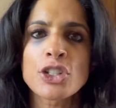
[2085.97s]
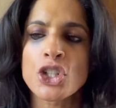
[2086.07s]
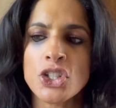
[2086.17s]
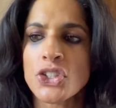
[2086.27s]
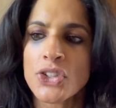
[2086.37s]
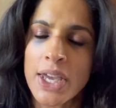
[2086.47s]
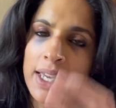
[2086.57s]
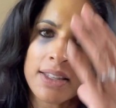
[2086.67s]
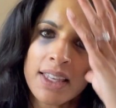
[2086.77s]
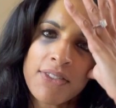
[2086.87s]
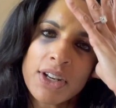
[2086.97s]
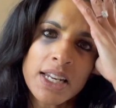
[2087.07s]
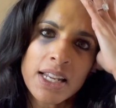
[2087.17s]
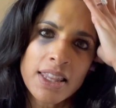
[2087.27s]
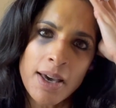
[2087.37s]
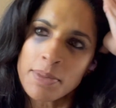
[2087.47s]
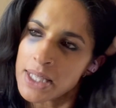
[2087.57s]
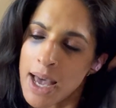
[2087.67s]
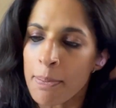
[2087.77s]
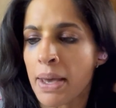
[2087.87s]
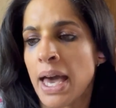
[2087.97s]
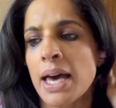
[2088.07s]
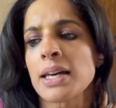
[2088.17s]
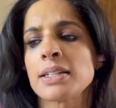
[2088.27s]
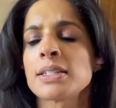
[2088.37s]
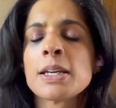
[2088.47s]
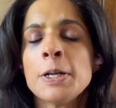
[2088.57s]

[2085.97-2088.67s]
just like given it a thumbs up and